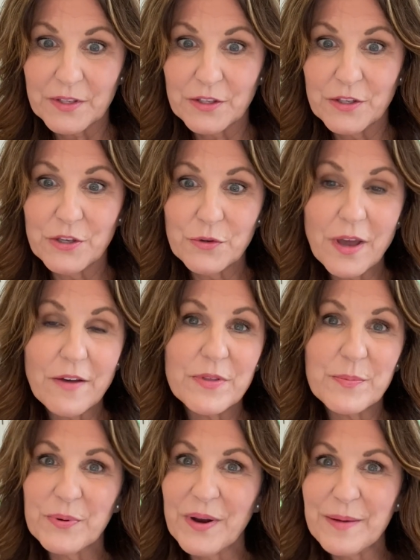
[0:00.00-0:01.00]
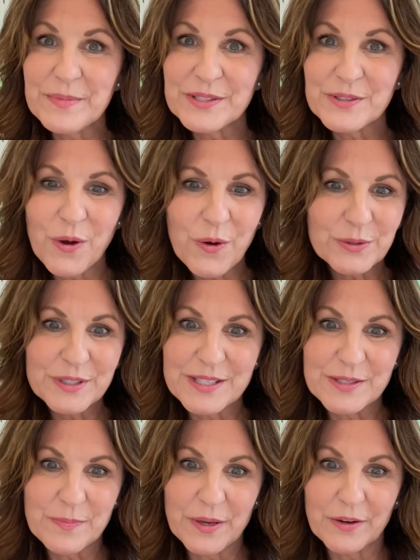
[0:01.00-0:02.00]
You have the promised Holy
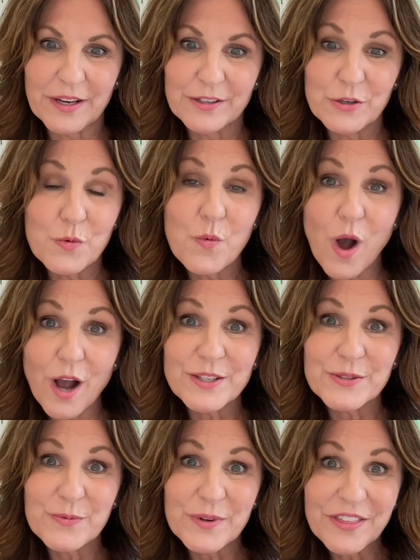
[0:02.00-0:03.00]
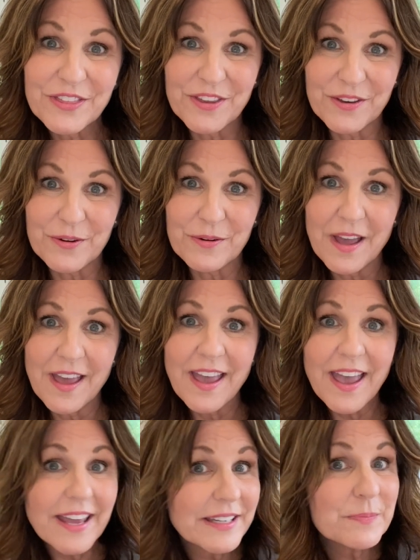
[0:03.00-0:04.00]
Spirit who walks with you
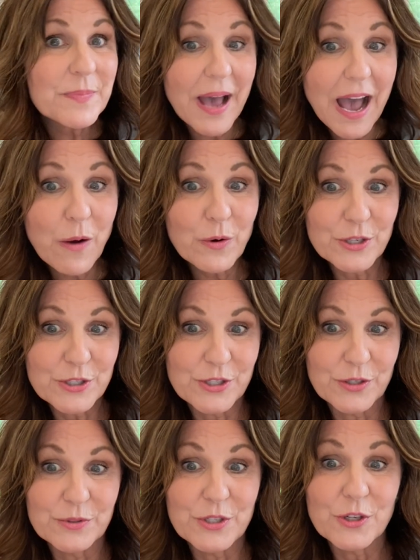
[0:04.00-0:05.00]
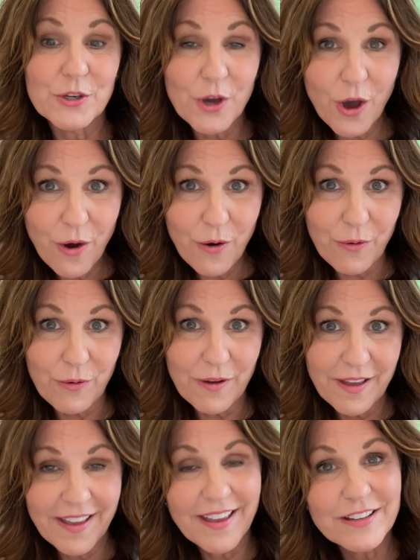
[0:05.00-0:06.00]
and empowers you to go
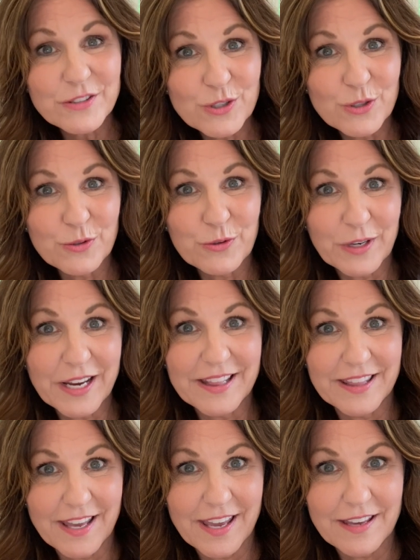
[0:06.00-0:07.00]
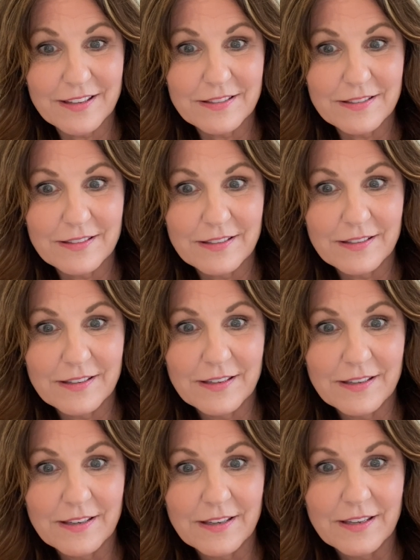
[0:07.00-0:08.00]
and do great things.
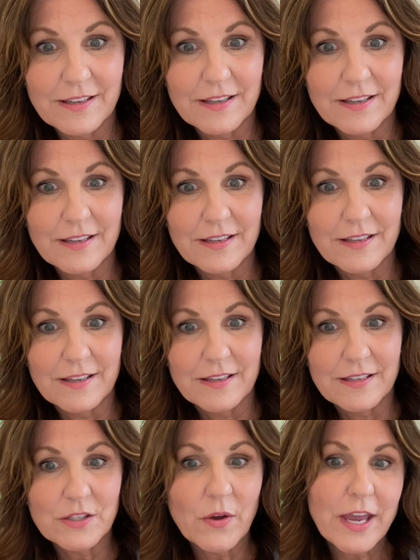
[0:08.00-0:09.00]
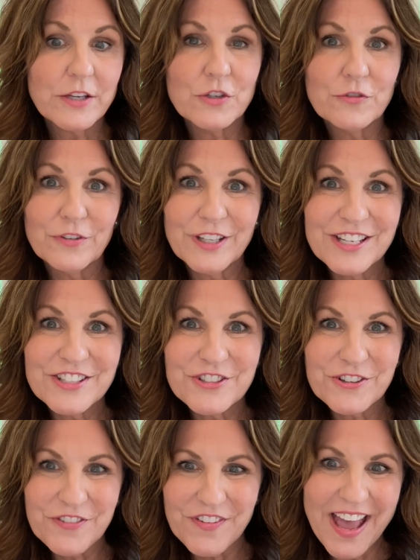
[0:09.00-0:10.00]
So as you finish
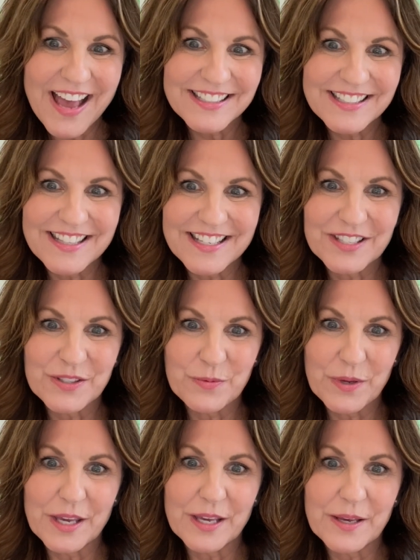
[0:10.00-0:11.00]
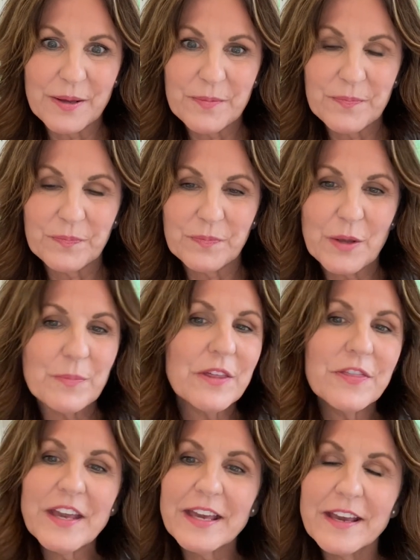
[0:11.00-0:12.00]
your fast this week, be
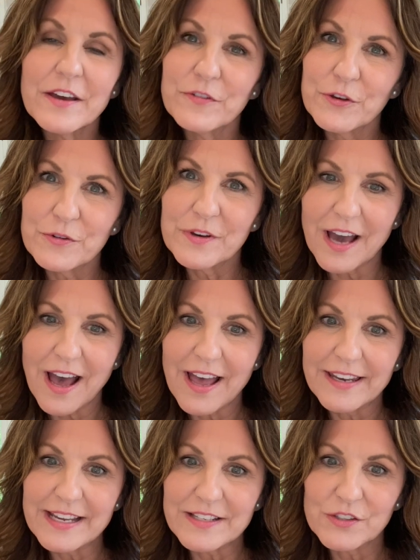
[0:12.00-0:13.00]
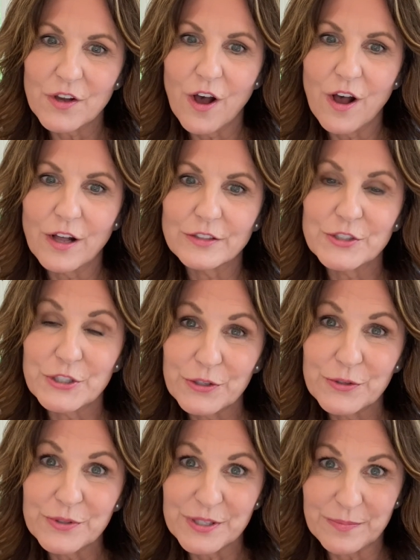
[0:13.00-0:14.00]
thinking of who God has called
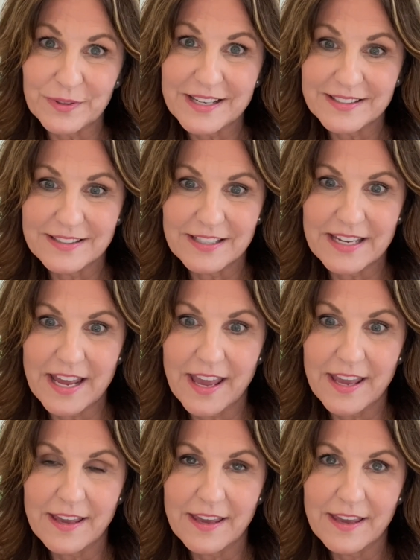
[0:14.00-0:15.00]
you to bless today.